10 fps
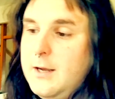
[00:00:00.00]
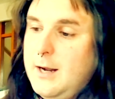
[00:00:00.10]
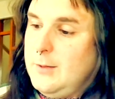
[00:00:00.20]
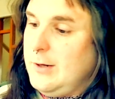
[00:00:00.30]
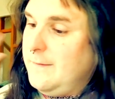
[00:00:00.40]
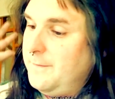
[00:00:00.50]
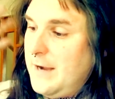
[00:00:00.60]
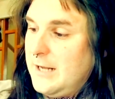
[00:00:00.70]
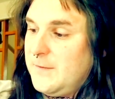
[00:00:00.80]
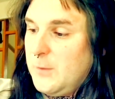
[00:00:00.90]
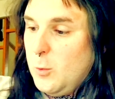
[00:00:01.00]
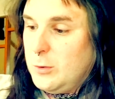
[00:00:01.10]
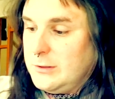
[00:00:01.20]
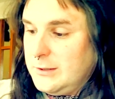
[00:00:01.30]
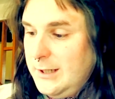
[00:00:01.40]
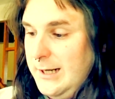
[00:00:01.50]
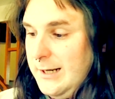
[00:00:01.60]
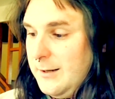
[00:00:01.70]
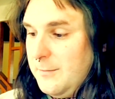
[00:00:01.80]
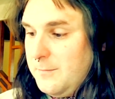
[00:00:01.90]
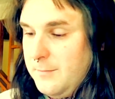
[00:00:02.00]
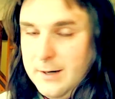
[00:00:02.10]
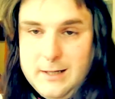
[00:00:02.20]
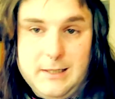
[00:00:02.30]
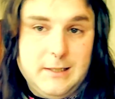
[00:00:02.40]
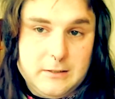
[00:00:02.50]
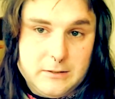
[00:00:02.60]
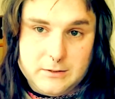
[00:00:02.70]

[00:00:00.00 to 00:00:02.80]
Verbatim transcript: Anyway, fast forward like many years